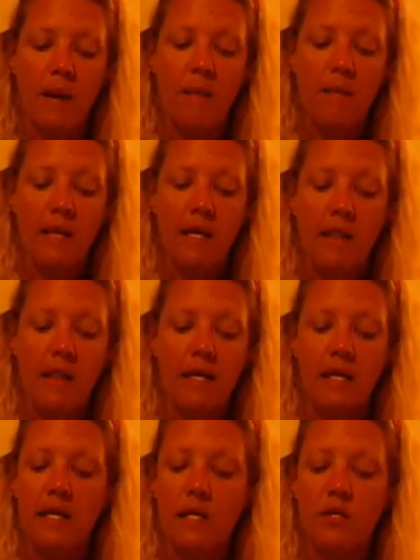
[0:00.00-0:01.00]
Myth:
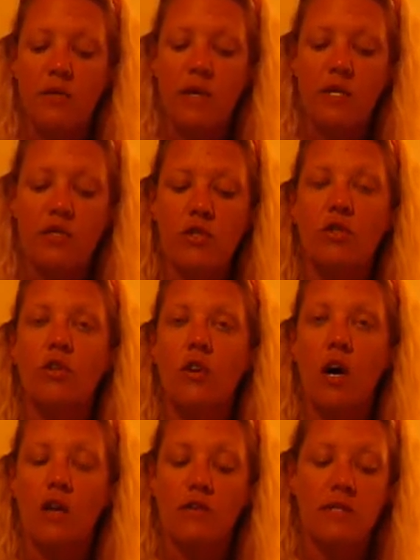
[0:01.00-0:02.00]
eating too much sugar
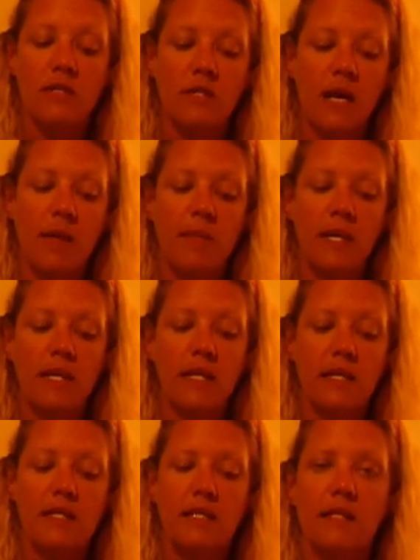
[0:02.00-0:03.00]
causes diabetes.